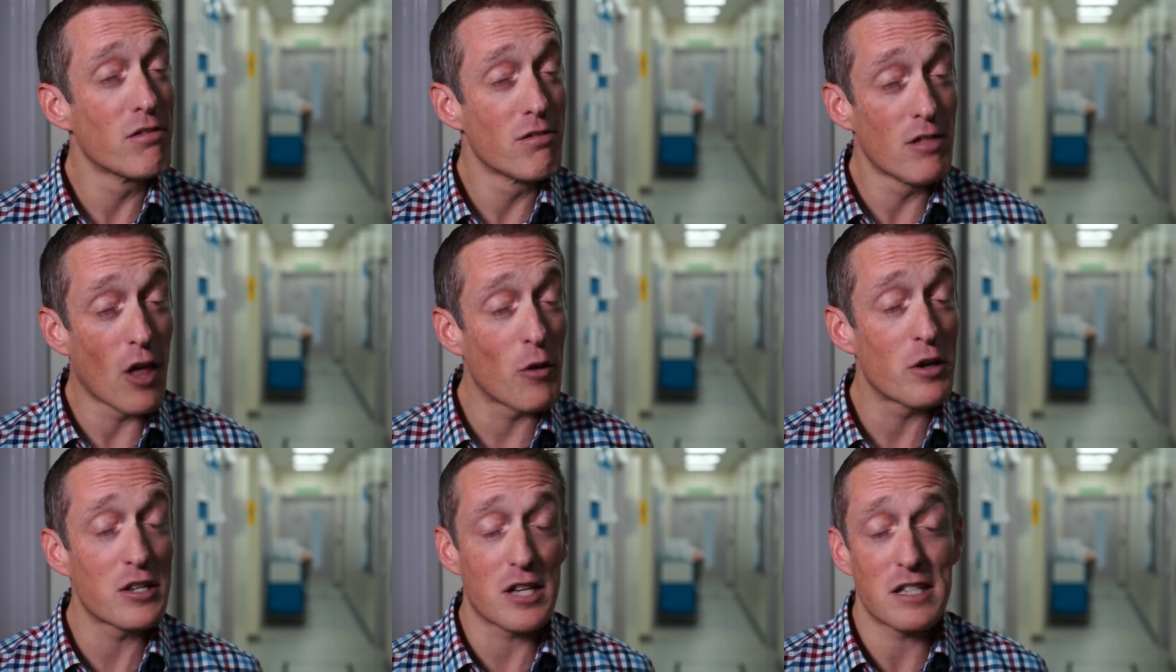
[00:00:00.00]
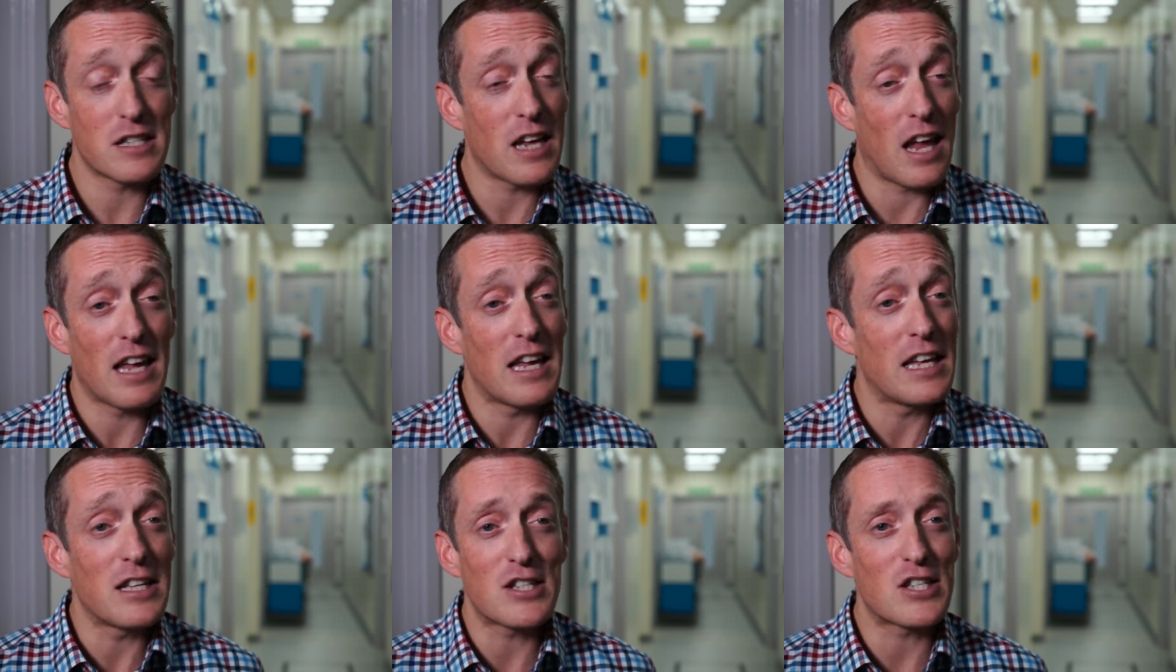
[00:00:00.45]
Though, as I
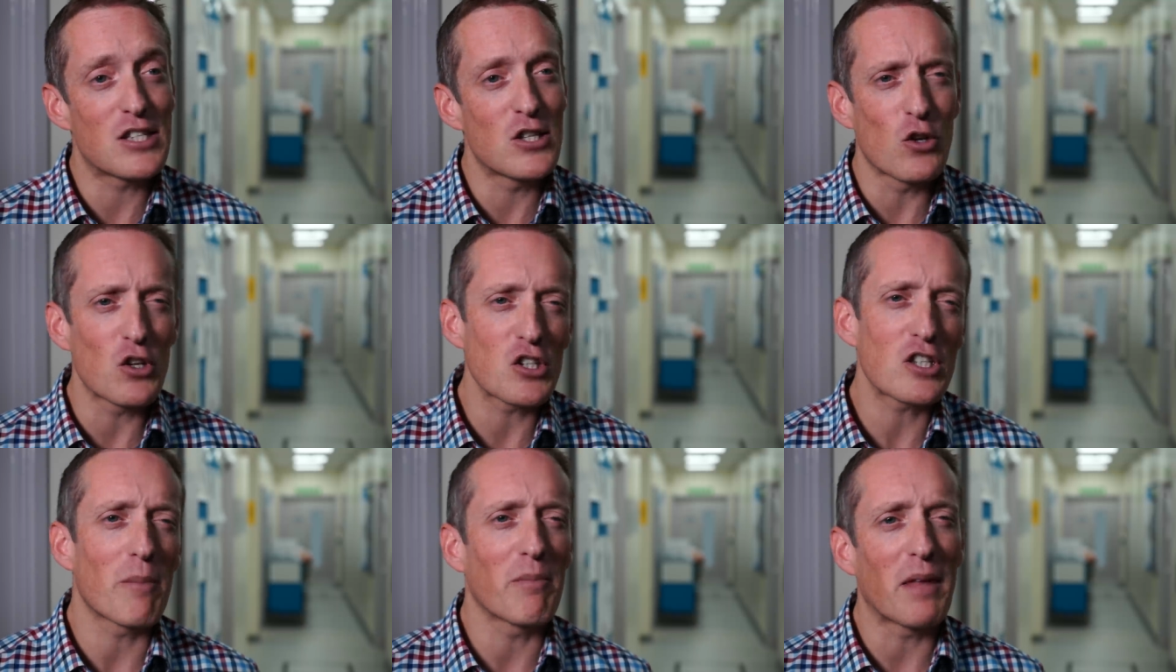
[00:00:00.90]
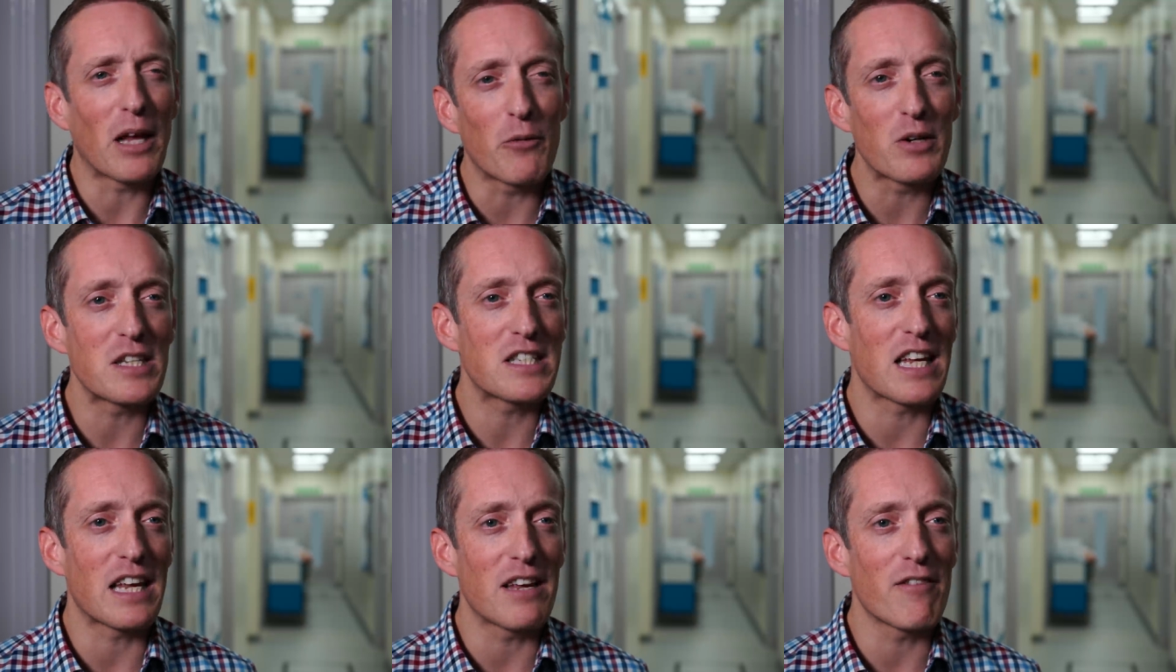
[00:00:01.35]
say, it's not something
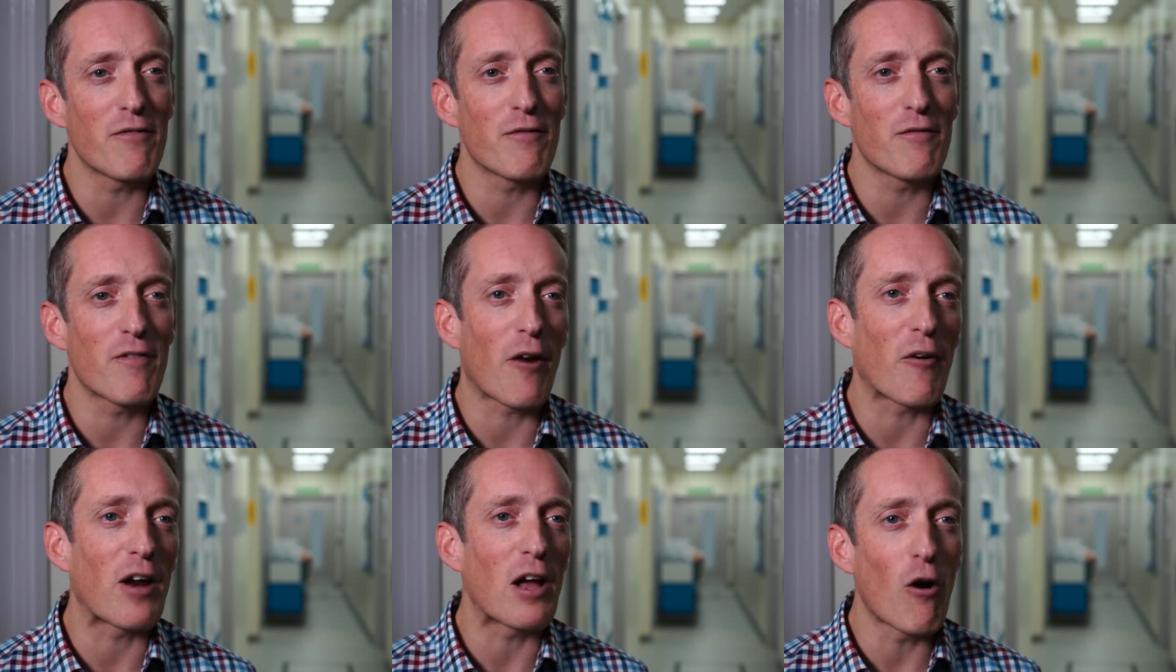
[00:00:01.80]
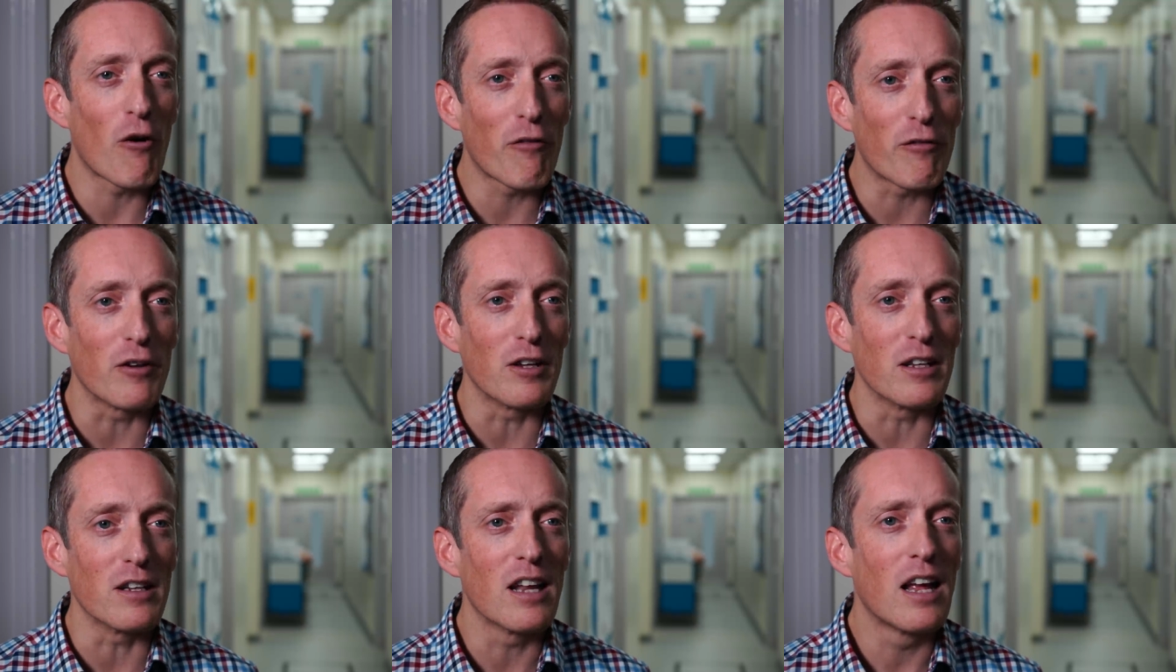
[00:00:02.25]
we see very
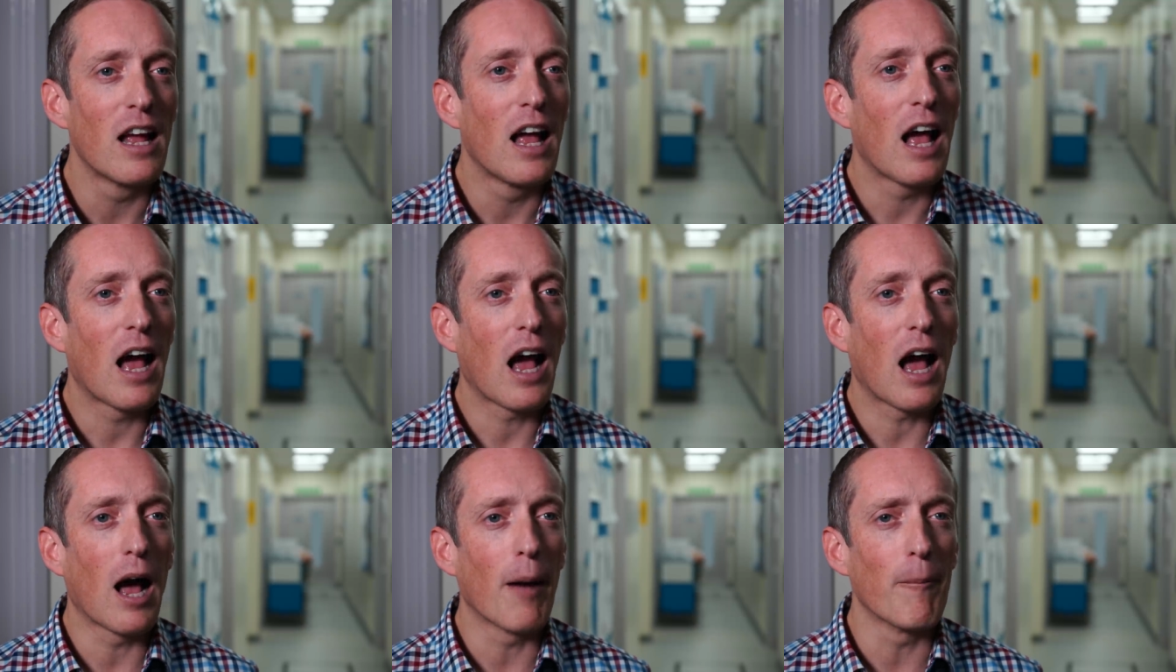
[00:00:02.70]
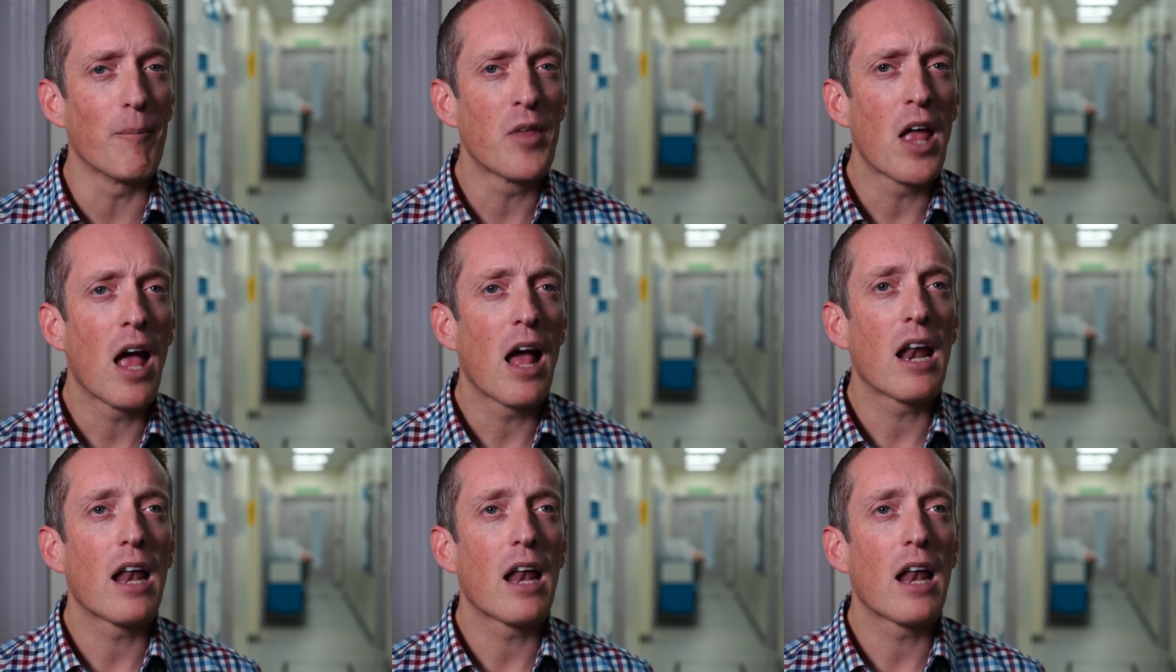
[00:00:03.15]
often. Um,